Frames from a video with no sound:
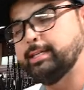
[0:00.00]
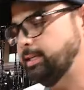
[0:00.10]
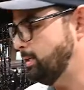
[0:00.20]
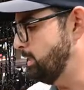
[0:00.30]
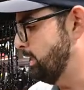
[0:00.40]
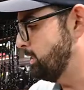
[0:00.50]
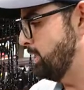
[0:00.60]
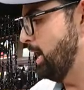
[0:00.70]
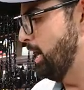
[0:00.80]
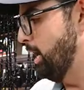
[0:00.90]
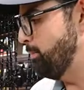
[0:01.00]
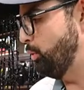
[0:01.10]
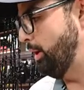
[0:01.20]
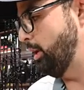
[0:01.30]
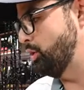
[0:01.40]
in it. It's got an
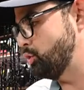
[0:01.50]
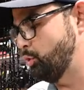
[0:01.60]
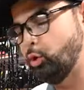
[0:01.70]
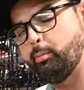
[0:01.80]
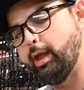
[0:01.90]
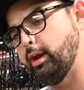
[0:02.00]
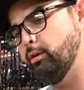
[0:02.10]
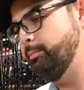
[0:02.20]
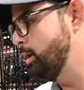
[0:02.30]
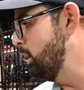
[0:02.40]
upgraded control panel.